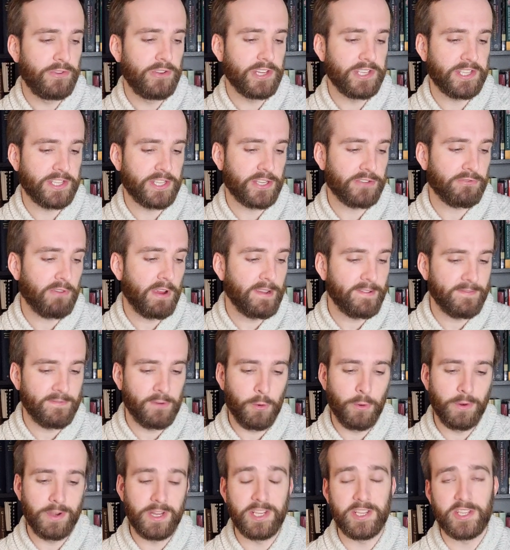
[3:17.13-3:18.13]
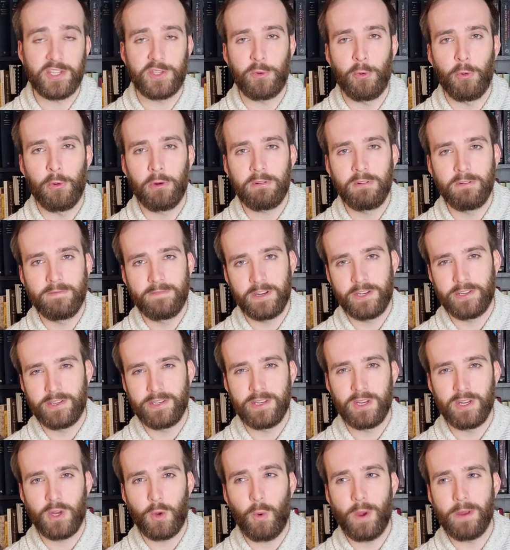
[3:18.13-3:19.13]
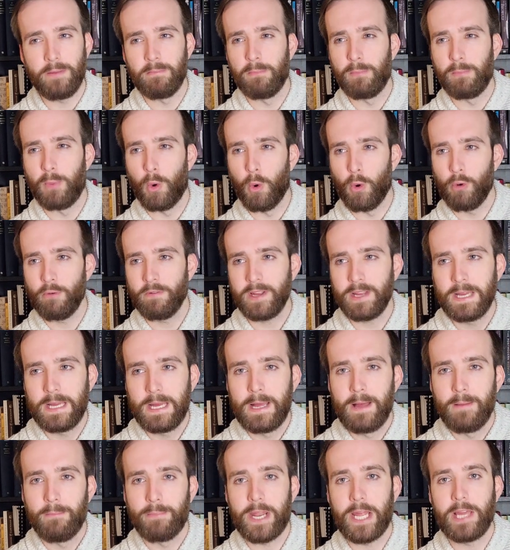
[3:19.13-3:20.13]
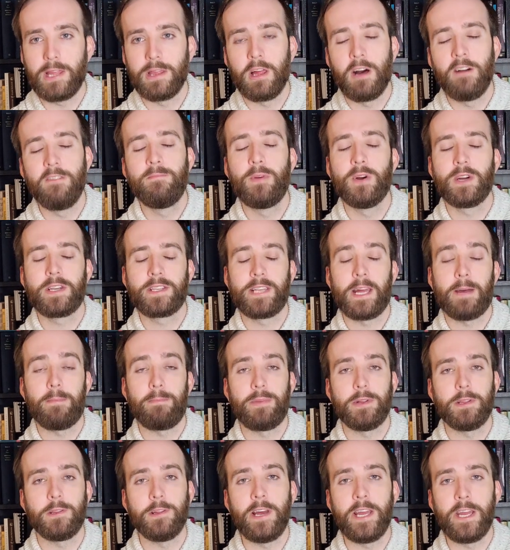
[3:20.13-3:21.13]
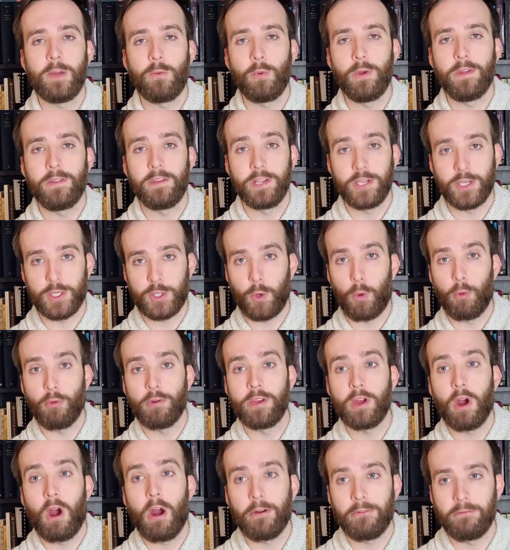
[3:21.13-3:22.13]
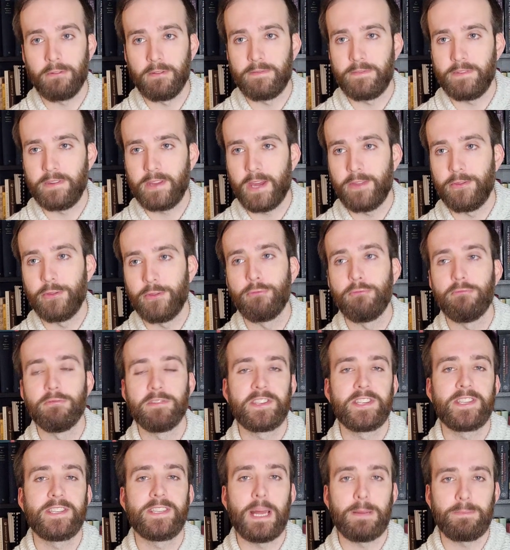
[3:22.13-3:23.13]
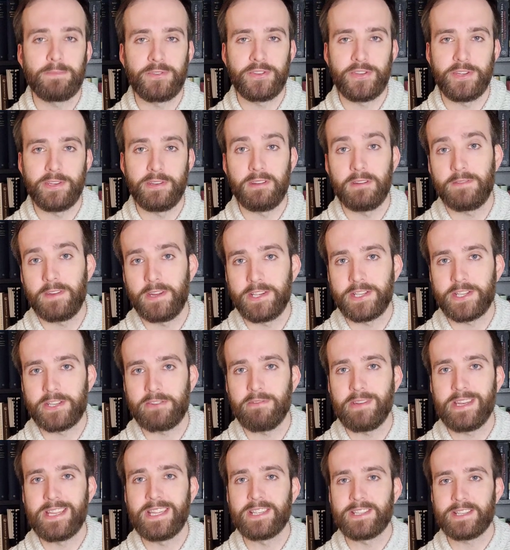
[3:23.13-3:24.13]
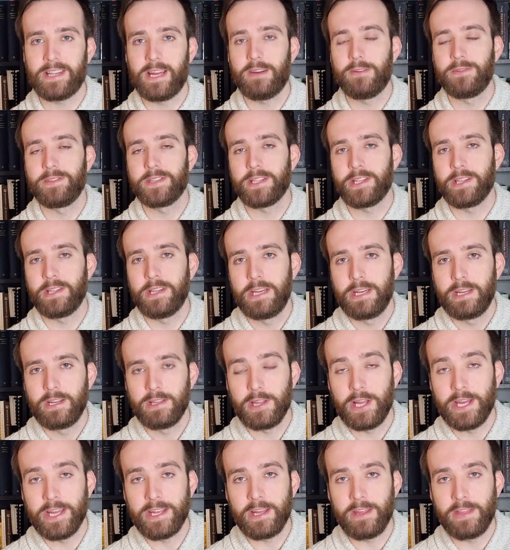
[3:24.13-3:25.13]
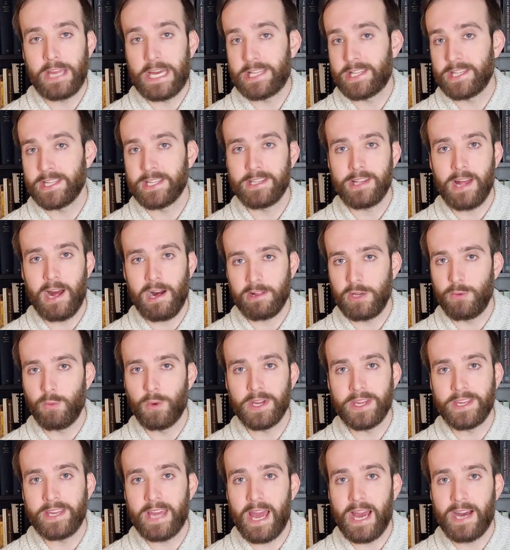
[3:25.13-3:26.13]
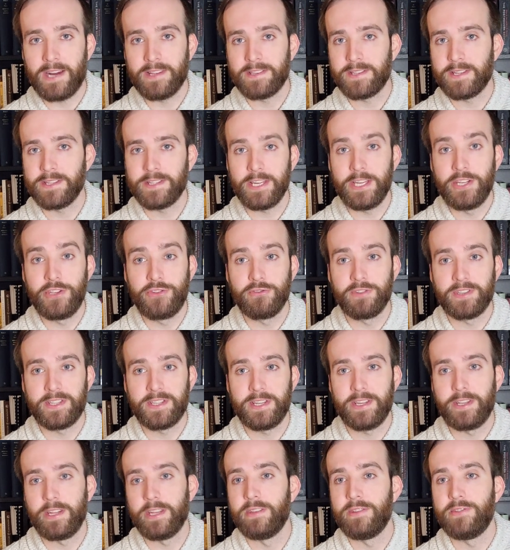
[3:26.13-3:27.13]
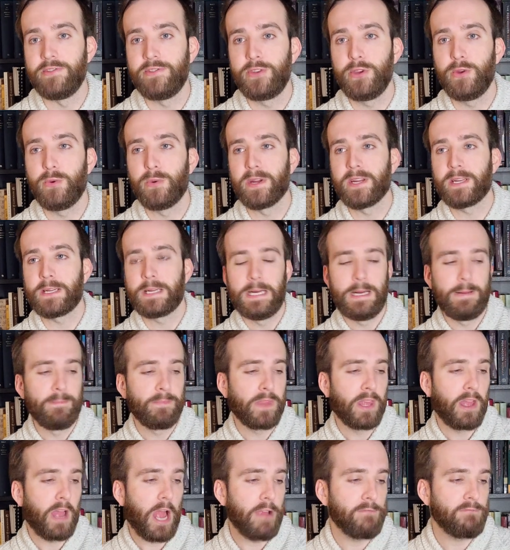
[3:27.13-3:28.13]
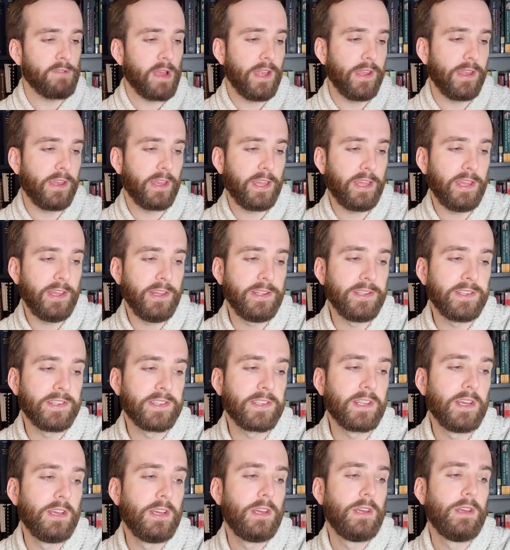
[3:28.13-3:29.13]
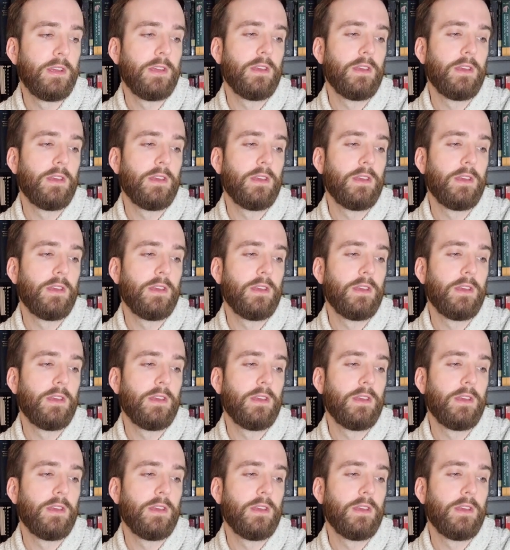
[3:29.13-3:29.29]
just straightforward historical fiction quite boring, but I love books that play with historiography and the reception of history, and it sounds like that's exactly what Gass is interested in doing. I read his